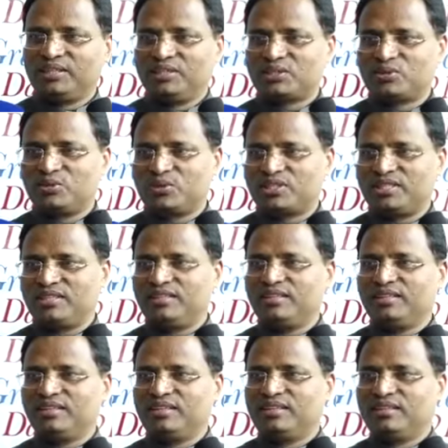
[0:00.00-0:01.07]
this question.
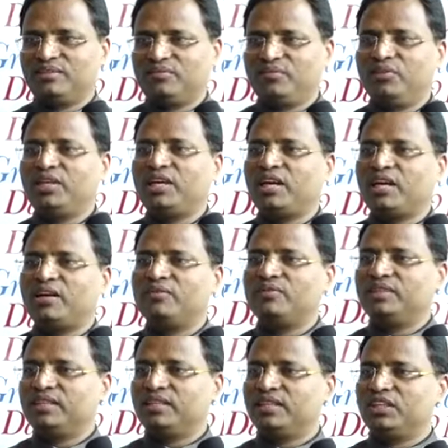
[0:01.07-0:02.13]
We have
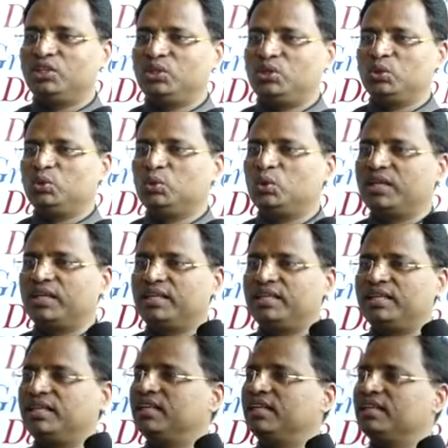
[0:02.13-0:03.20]
nearly
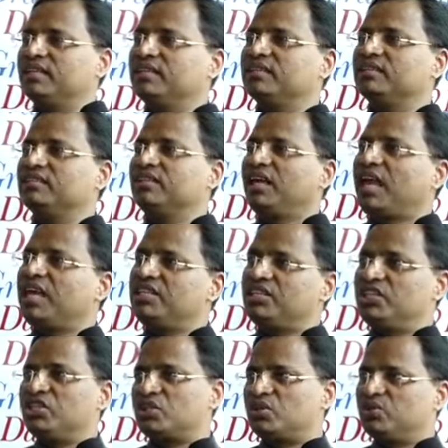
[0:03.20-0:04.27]

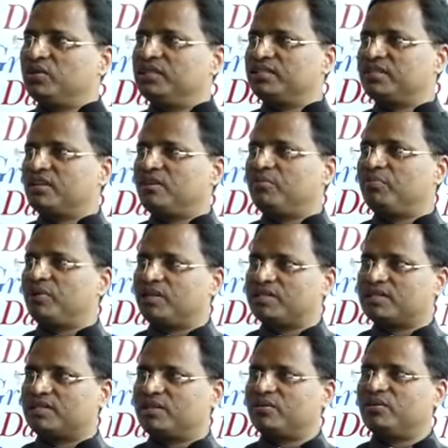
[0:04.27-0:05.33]
280 students
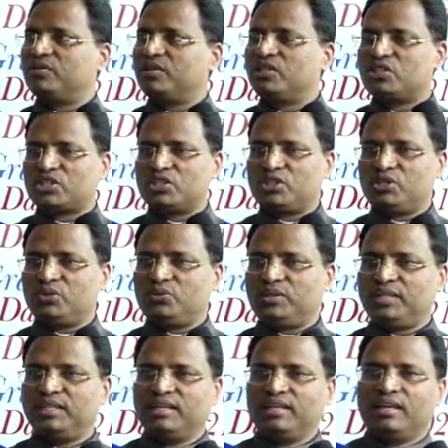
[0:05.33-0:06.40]
passed out of the
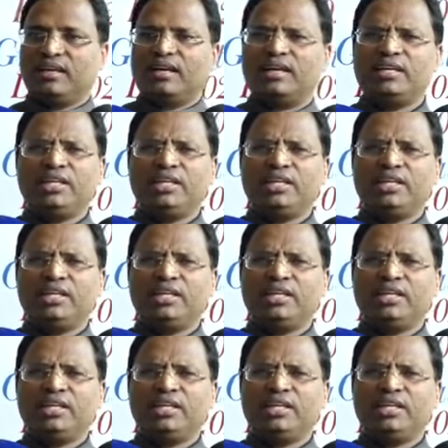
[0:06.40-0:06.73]
institute, and